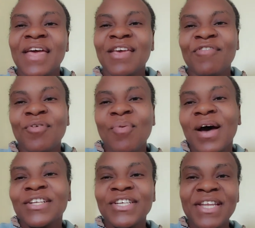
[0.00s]
Thank you for
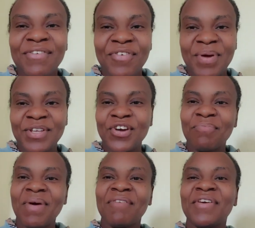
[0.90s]
watching. If you
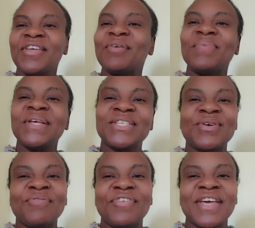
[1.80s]
enjoyed my video, please
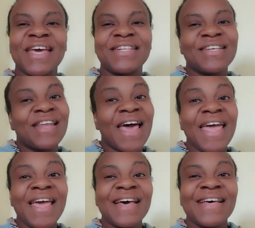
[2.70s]
don't forget to
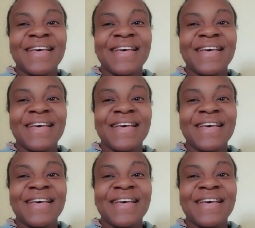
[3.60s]
like,